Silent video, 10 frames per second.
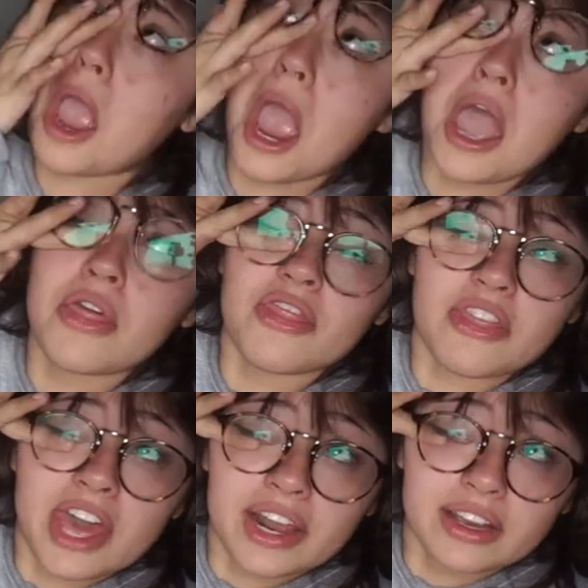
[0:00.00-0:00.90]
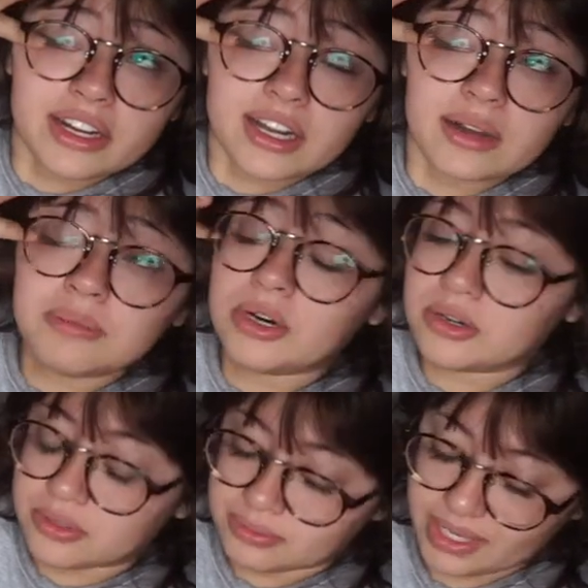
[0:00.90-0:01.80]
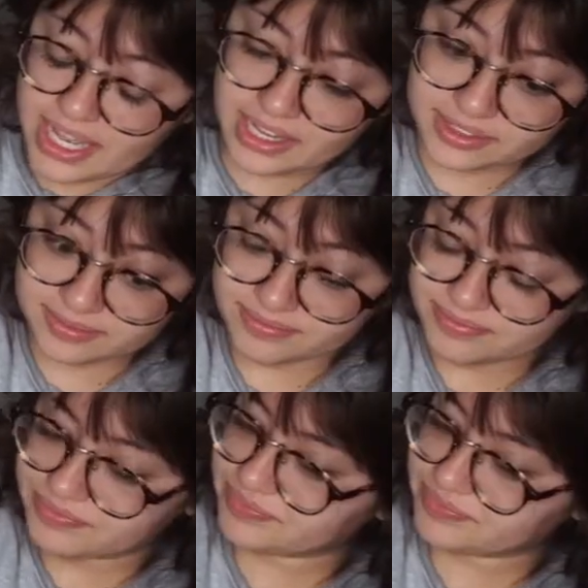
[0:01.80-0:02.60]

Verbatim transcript: And then I'm gonna come home and